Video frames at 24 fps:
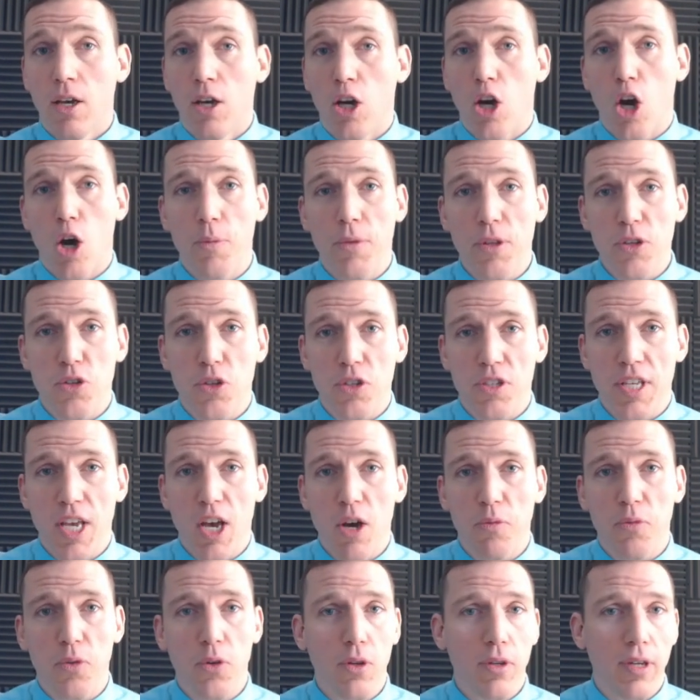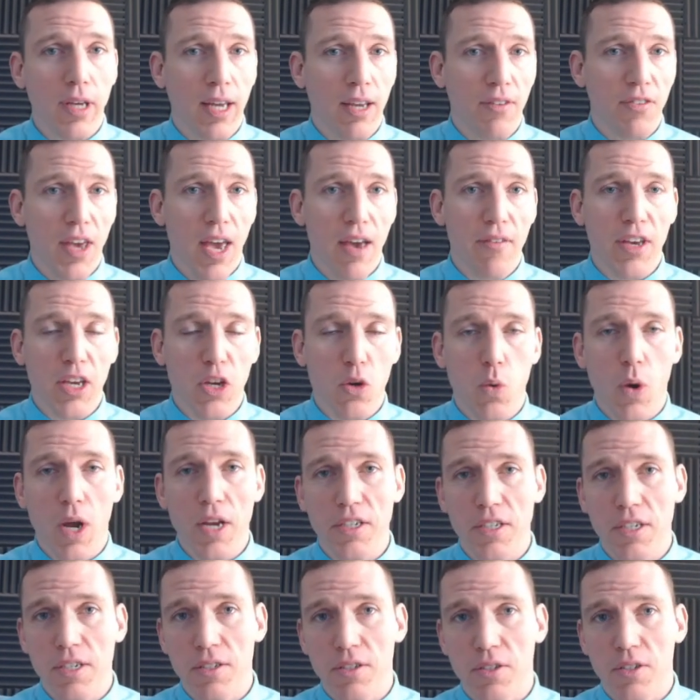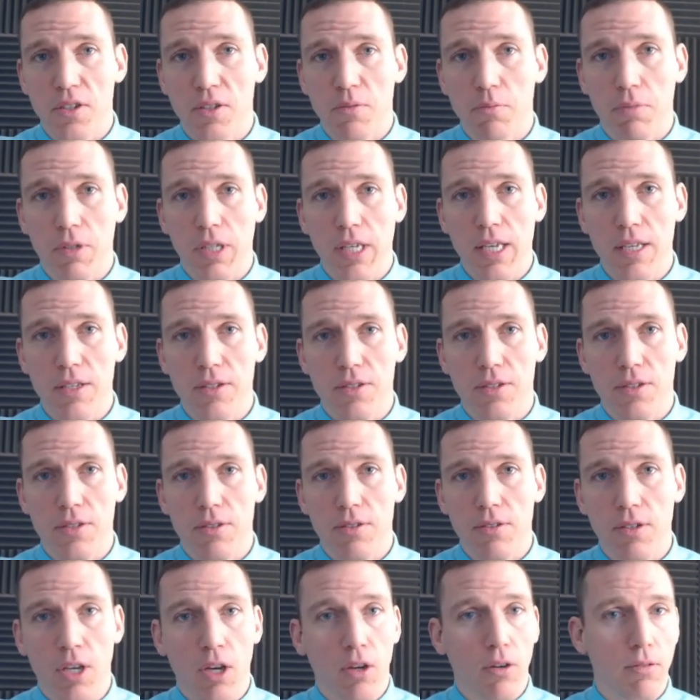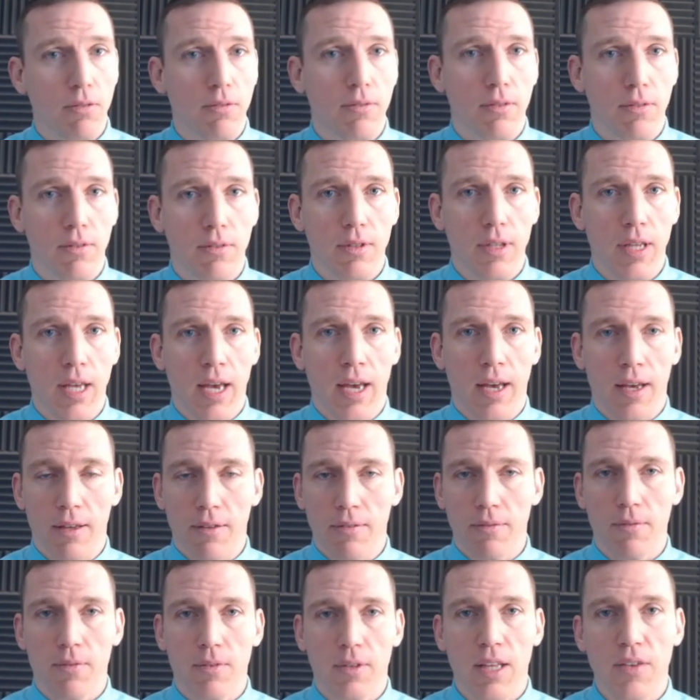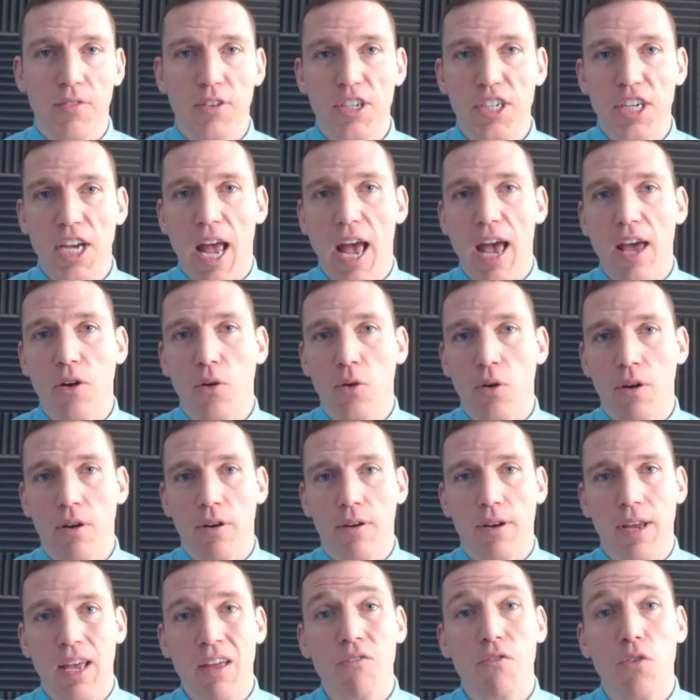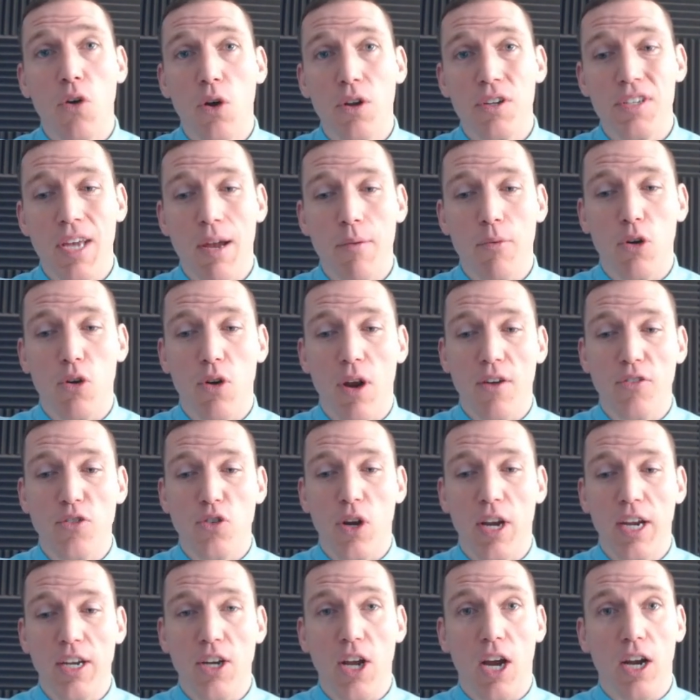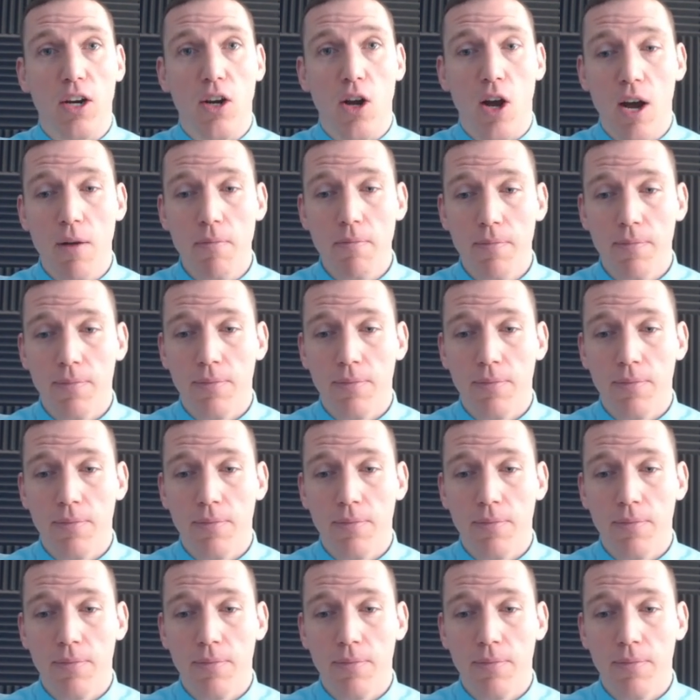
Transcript: Hope this is helpful. And if you have any questions, please, you know, uh, leave a chat or info at cyberkrafttraining.com.